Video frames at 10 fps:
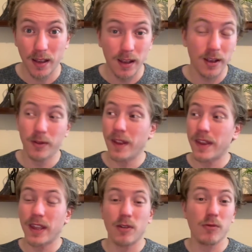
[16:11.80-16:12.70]
You let
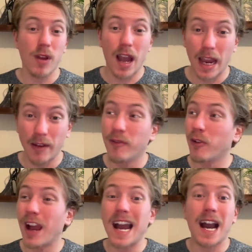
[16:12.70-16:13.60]
that thing ride
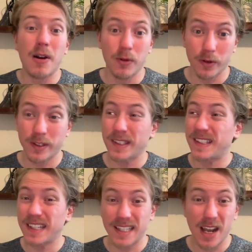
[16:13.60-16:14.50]
for hours,
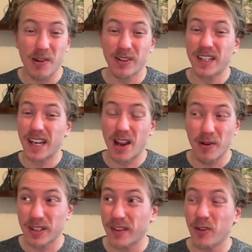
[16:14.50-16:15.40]
6 hours, 10
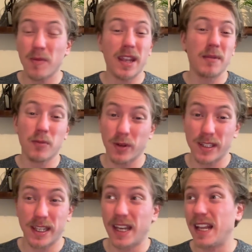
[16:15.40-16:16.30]
hours. If you're making
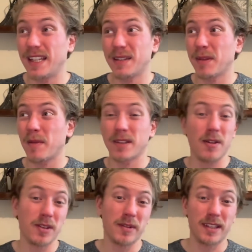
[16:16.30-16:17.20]
brisket, it sometimes
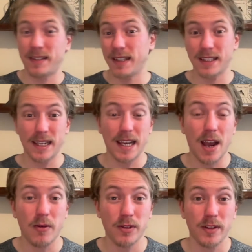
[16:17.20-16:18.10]
goes up to 16
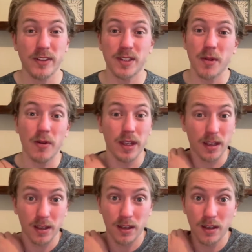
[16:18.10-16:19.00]
hours of
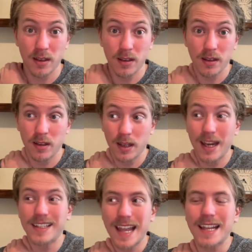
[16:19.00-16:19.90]
smoking.
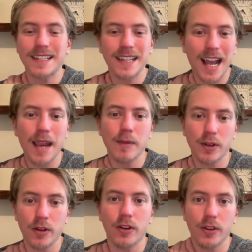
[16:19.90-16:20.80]
It takes time to
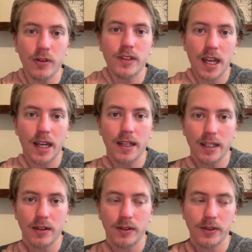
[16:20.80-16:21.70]
cook those kind of
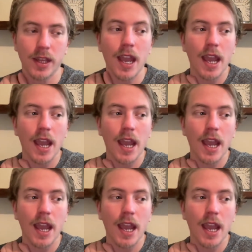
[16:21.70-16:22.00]
deals.